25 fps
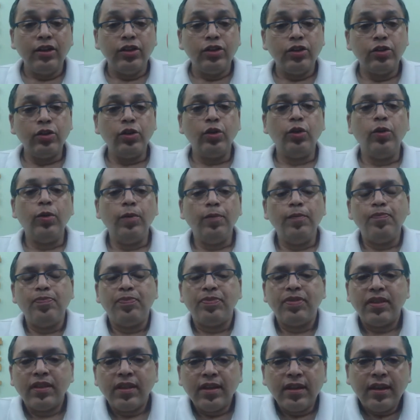So
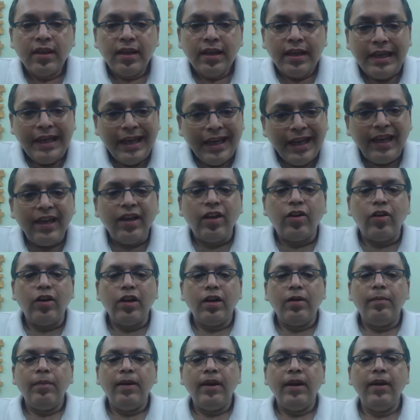gig
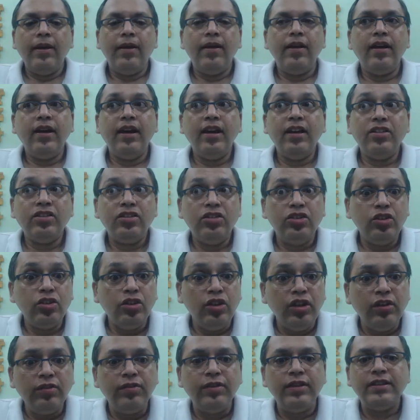economy is
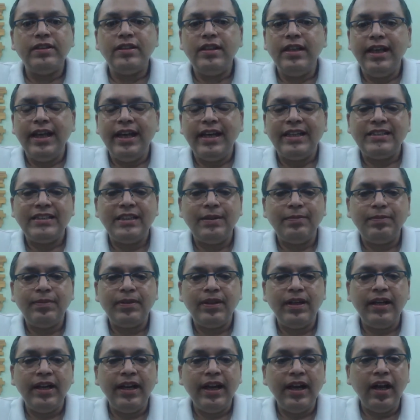universally
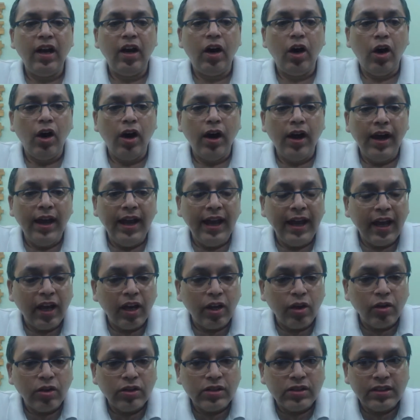accepted
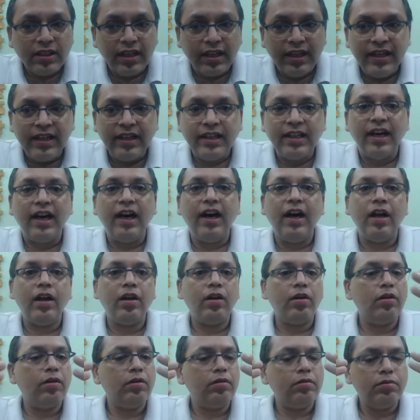across
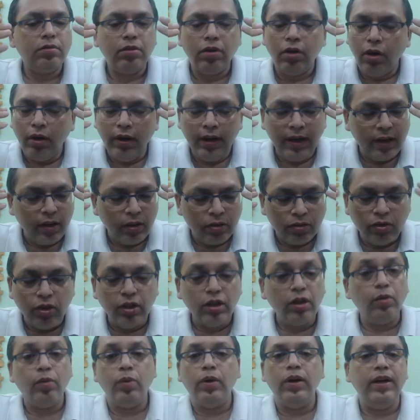
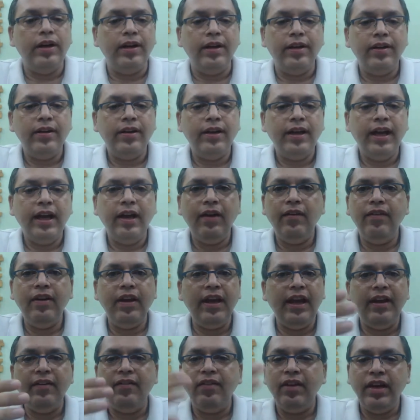all the world.
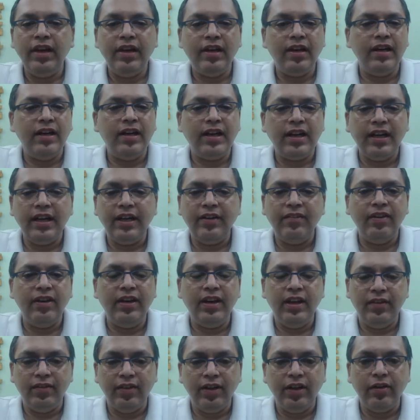Every country,
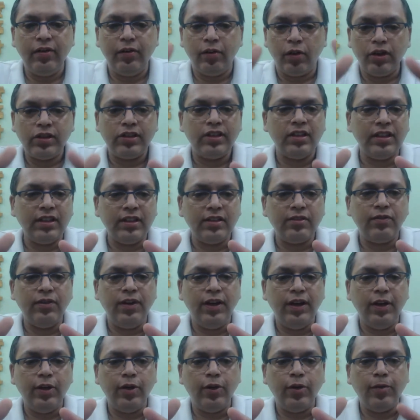even if you're watching this
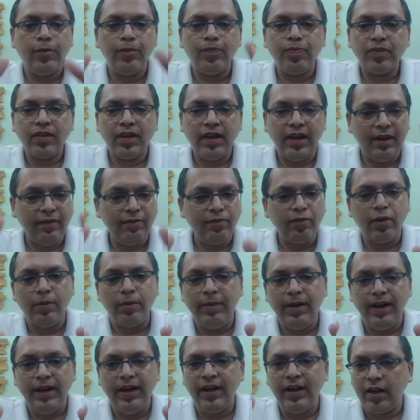video, I'm
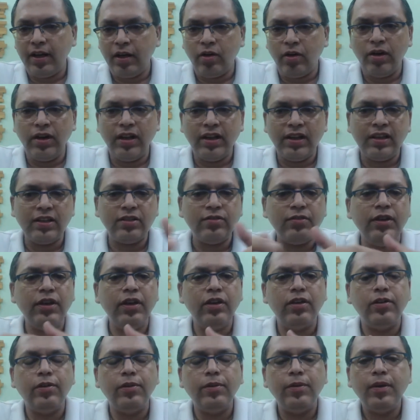from India recording this
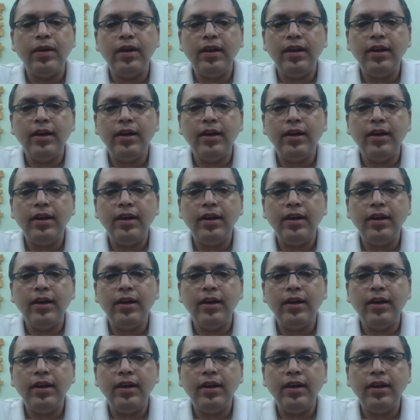video.